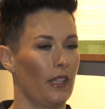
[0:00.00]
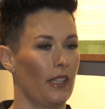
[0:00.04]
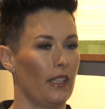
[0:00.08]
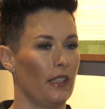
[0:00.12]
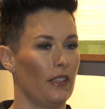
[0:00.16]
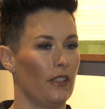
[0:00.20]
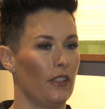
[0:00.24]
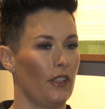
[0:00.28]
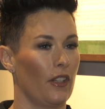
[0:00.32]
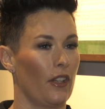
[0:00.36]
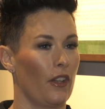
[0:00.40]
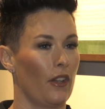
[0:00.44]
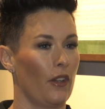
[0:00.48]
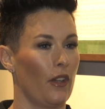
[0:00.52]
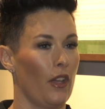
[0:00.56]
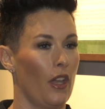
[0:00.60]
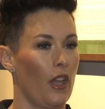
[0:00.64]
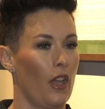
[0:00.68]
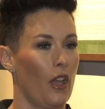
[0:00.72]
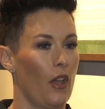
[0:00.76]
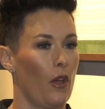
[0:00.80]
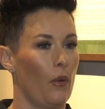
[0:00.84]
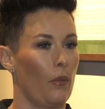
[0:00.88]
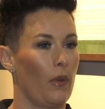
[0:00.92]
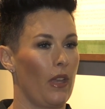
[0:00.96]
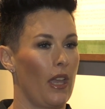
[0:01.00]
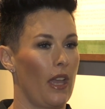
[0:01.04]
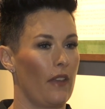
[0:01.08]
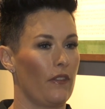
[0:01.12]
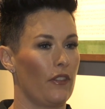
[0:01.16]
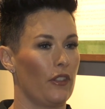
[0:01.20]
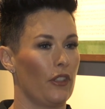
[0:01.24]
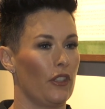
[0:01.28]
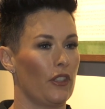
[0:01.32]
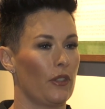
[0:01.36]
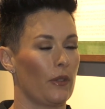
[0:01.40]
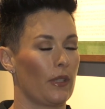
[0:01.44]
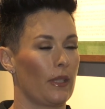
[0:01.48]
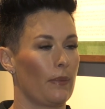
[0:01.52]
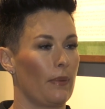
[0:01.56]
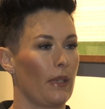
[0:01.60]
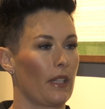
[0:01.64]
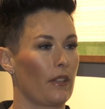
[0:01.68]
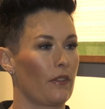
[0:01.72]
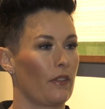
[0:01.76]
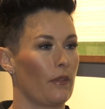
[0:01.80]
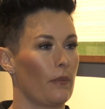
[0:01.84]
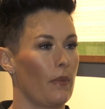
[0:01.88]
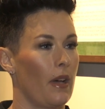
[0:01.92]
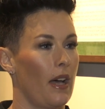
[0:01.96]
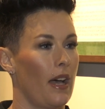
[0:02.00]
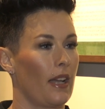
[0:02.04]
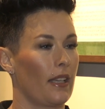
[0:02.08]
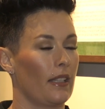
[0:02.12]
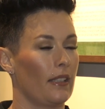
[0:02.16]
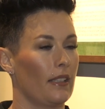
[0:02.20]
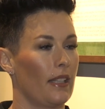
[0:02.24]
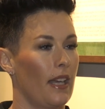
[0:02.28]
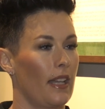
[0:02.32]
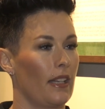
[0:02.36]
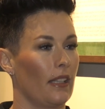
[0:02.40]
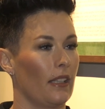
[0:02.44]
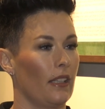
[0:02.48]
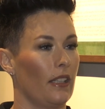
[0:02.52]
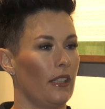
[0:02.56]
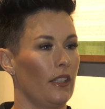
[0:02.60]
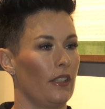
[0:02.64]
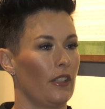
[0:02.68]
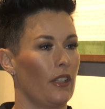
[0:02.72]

And, you know, we have huge respect for Mark and Natalie.